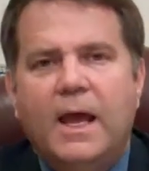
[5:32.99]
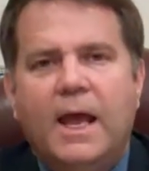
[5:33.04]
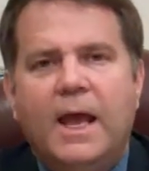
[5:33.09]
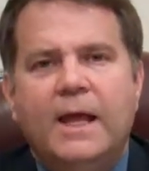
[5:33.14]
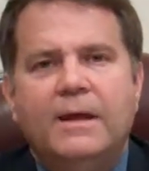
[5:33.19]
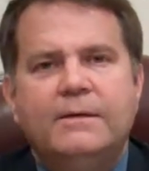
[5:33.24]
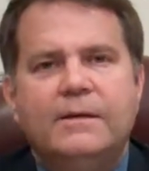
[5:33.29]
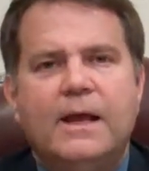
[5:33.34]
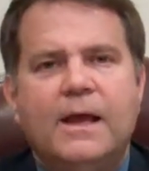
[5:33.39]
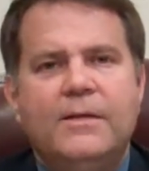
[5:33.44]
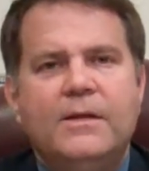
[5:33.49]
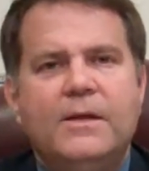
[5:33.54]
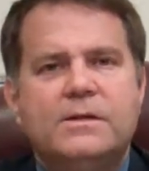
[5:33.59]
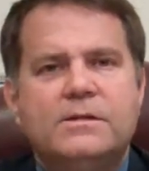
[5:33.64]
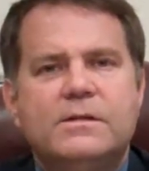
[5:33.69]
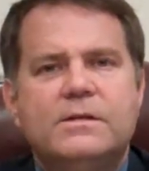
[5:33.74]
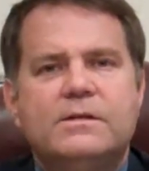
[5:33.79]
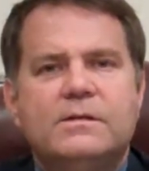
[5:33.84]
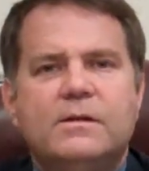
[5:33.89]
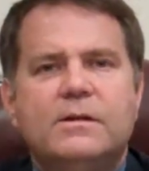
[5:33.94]
And
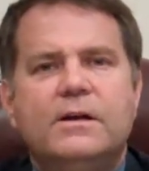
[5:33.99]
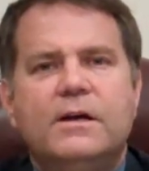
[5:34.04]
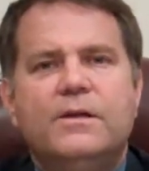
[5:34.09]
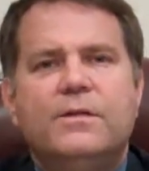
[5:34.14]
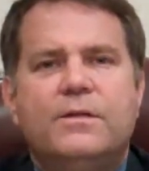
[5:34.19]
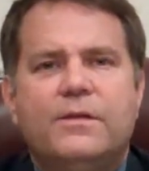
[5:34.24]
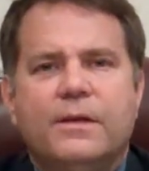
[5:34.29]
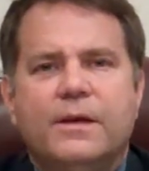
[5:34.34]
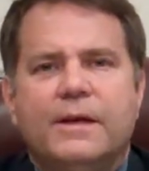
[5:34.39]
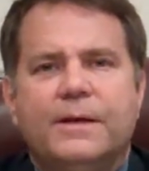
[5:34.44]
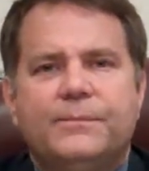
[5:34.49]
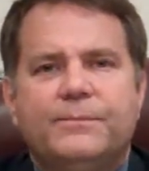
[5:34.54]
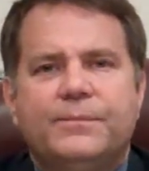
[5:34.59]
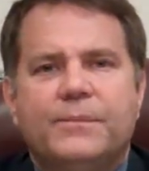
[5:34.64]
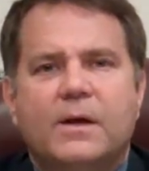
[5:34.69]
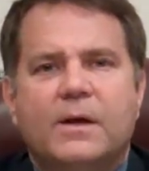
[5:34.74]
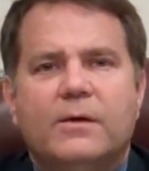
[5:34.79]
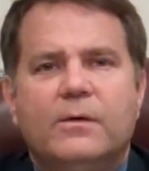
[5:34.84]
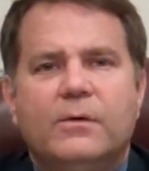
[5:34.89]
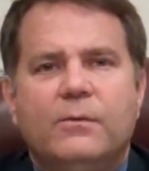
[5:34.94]
this is a good thing.
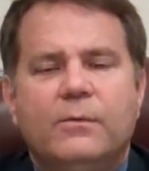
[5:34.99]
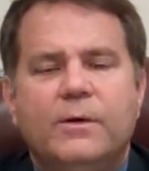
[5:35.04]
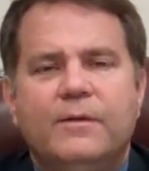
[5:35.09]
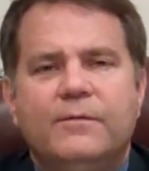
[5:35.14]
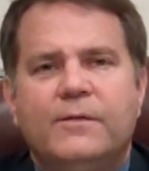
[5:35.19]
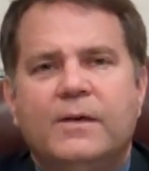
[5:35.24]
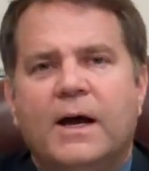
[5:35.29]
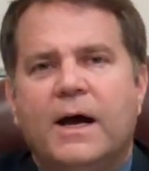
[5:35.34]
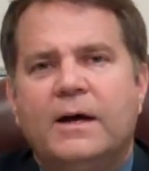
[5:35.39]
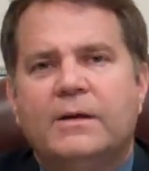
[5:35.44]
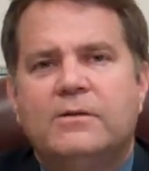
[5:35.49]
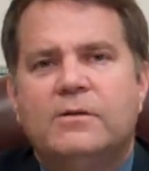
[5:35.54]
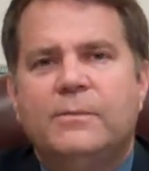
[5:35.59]
We've got